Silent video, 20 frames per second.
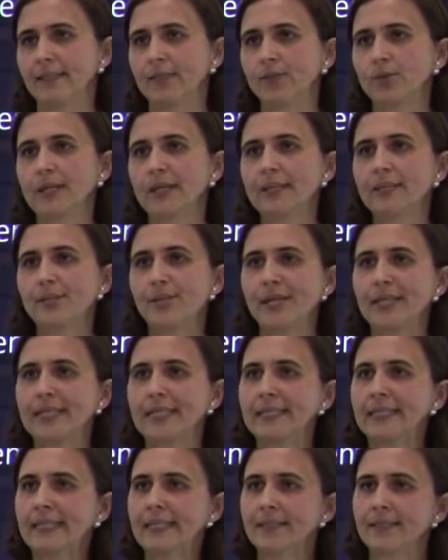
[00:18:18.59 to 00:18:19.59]
So that
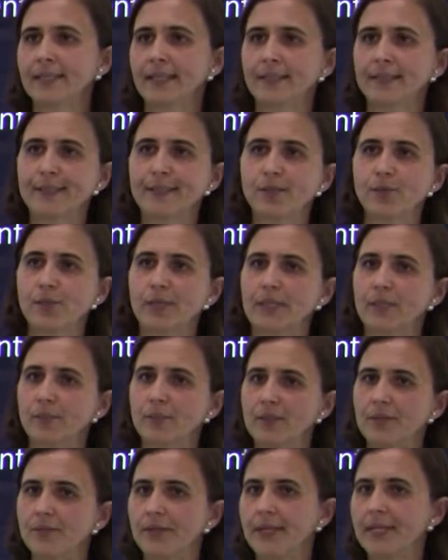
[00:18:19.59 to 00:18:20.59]
training data set is going to
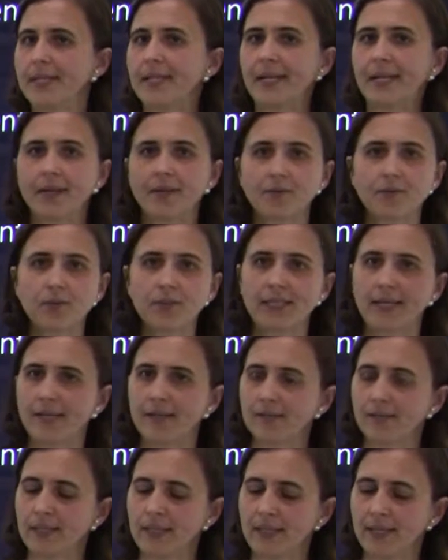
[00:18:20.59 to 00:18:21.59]
be very carefully
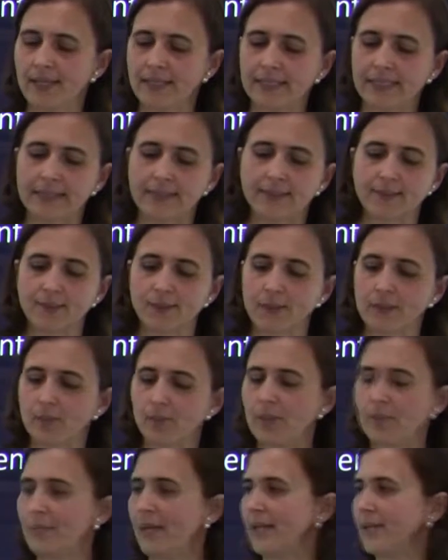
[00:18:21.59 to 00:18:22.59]
analyzed, it's going to
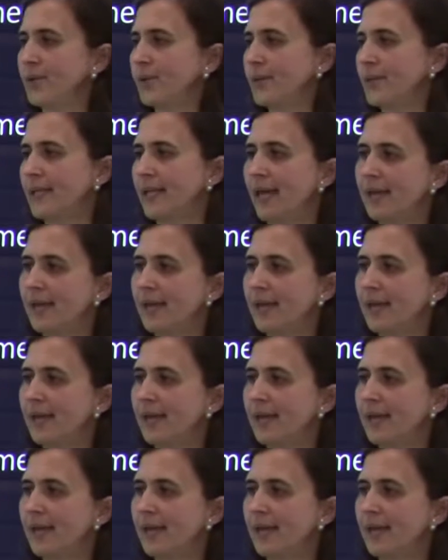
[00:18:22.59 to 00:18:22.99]
be manually